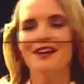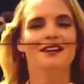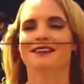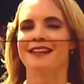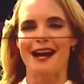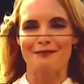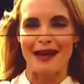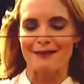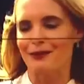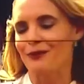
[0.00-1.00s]
Carpool. Not bad,
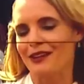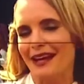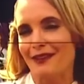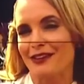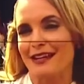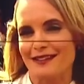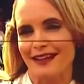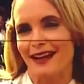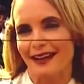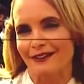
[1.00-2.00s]
but when you have kids like
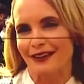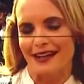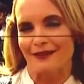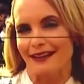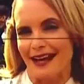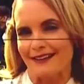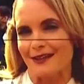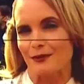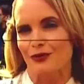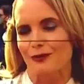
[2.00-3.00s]
I do, I can't really ask them
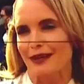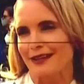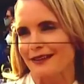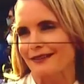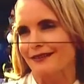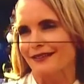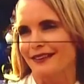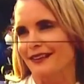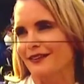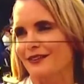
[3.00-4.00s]
for money, you know, so.